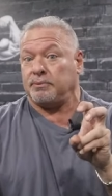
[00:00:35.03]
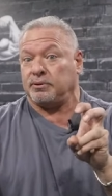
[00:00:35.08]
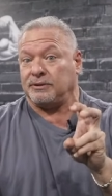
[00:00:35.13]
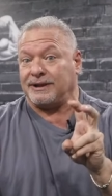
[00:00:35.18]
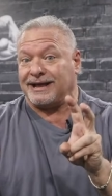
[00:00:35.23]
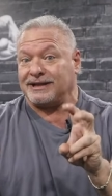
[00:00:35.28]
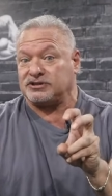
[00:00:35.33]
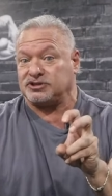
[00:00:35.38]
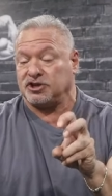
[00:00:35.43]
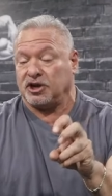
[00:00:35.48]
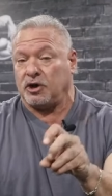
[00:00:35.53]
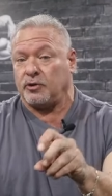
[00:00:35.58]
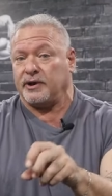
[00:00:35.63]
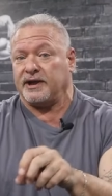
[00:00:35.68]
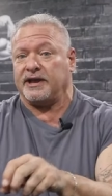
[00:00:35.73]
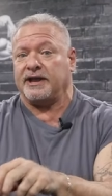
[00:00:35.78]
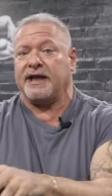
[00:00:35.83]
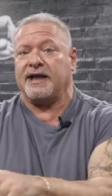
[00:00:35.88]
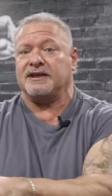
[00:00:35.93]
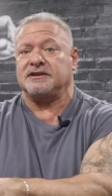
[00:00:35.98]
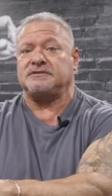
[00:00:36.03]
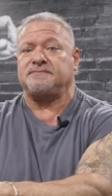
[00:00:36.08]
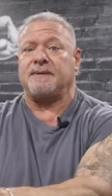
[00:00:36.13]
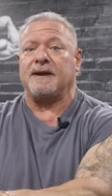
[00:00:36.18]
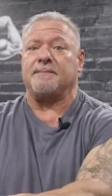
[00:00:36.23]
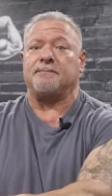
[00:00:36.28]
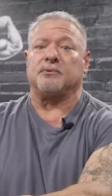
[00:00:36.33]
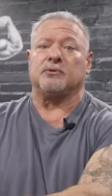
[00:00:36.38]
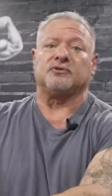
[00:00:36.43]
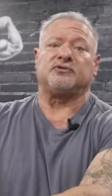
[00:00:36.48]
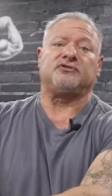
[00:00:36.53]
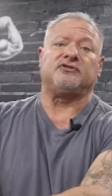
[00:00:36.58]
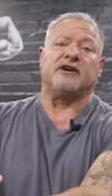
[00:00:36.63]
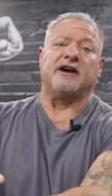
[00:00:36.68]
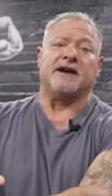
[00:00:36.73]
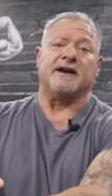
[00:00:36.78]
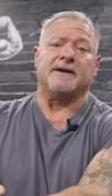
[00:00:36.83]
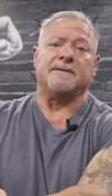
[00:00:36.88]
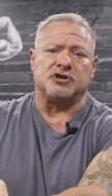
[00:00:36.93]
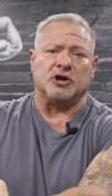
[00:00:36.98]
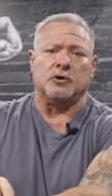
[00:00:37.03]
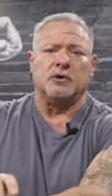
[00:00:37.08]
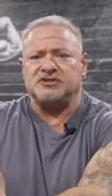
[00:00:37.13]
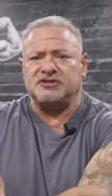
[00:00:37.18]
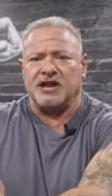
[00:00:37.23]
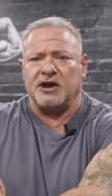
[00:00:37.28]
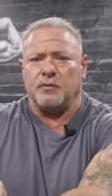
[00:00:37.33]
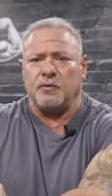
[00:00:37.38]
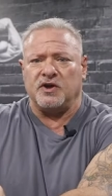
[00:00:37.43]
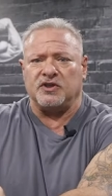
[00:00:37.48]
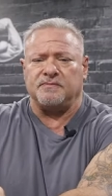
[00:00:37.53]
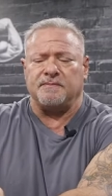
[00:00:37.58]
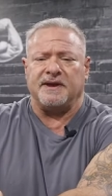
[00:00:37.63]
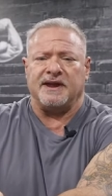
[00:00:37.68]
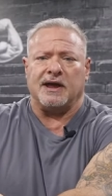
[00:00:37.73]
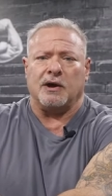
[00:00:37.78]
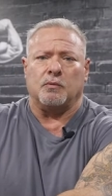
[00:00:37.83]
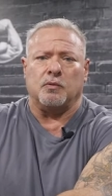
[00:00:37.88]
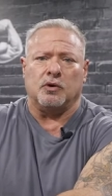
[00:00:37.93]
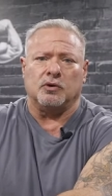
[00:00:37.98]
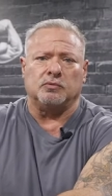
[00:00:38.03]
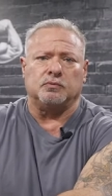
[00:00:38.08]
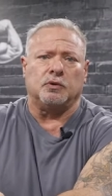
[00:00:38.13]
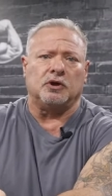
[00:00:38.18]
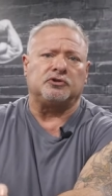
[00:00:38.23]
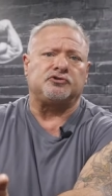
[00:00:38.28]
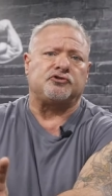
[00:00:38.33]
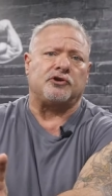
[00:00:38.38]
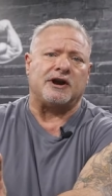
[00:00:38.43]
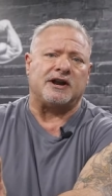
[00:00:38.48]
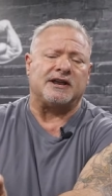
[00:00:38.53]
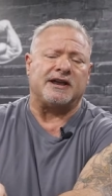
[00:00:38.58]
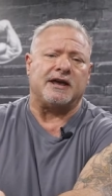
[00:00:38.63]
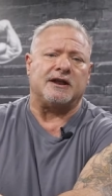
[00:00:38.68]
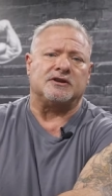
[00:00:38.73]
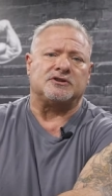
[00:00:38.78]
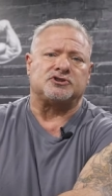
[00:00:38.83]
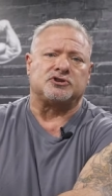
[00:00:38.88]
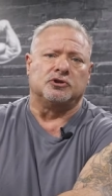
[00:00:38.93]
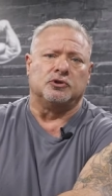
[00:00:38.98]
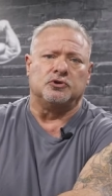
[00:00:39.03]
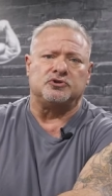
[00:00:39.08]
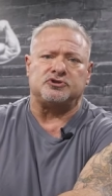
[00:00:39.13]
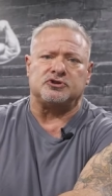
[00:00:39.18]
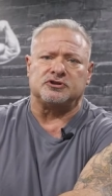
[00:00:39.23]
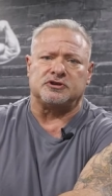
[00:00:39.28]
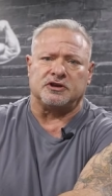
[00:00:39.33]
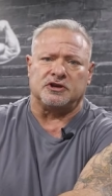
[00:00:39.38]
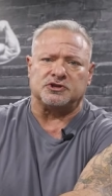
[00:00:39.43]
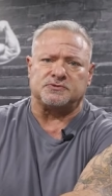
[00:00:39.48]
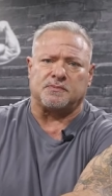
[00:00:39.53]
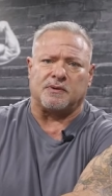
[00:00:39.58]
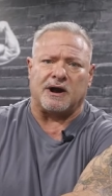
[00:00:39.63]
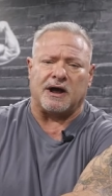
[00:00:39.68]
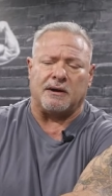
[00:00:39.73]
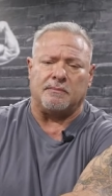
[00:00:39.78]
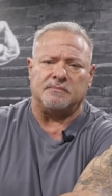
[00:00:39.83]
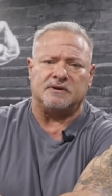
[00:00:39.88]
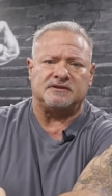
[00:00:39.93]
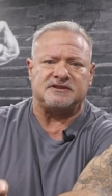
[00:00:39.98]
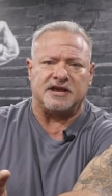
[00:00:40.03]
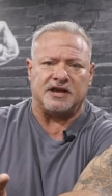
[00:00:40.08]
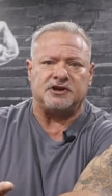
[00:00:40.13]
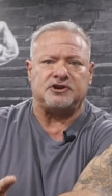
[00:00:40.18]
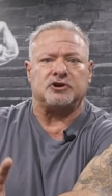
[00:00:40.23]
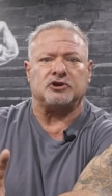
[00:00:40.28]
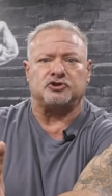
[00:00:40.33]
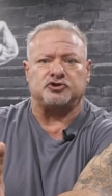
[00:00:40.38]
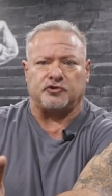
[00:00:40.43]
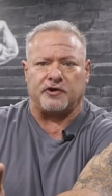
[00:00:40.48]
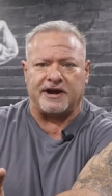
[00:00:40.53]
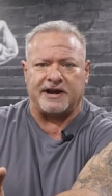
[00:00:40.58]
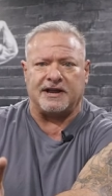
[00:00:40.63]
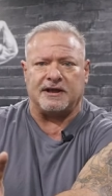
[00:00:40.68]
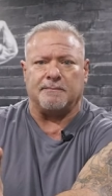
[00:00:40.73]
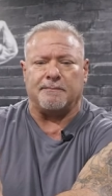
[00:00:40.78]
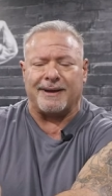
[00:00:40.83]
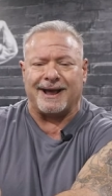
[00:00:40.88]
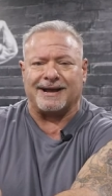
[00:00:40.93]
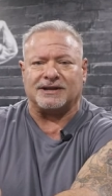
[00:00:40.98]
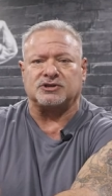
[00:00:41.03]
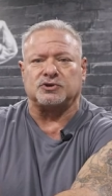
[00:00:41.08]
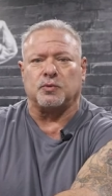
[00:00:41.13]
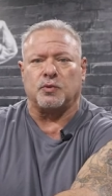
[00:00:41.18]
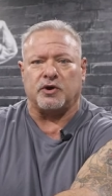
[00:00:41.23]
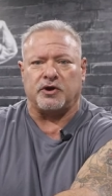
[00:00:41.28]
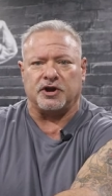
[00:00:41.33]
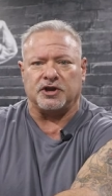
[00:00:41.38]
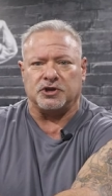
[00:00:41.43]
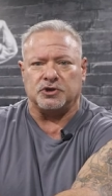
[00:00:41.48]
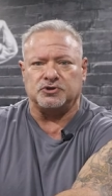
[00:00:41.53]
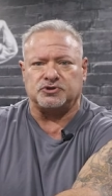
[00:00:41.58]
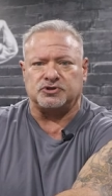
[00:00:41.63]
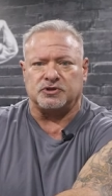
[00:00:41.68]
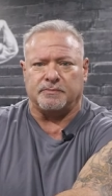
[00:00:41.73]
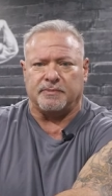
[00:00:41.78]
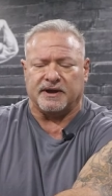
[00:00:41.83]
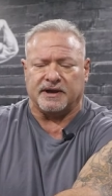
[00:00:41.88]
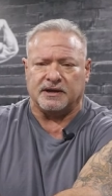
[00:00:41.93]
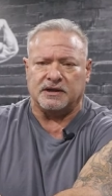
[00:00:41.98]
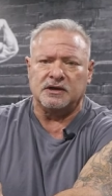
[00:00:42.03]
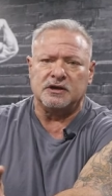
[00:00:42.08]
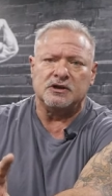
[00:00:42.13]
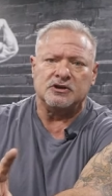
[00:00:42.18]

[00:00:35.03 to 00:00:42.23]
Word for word: plateauing, as people say. So stay with me and we'll, we'll try to get a solution to this problem to take your training back to where it used to be.